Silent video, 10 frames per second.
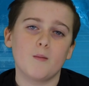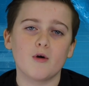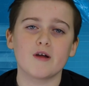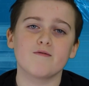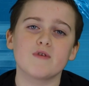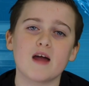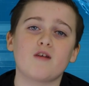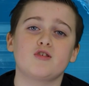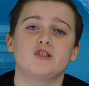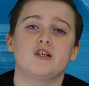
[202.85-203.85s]
but in
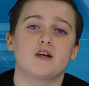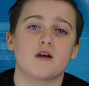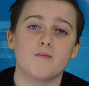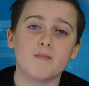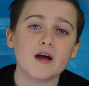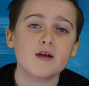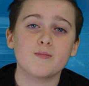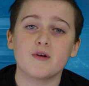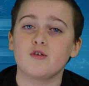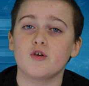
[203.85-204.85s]
reality, in my
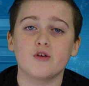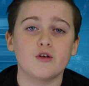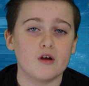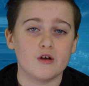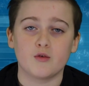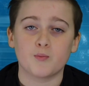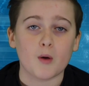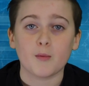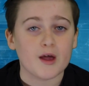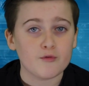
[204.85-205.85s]
opinion, and
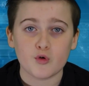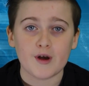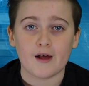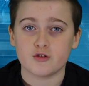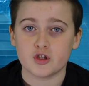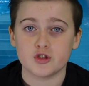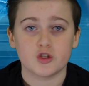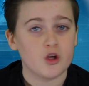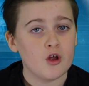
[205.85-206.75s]
probably everyone else's,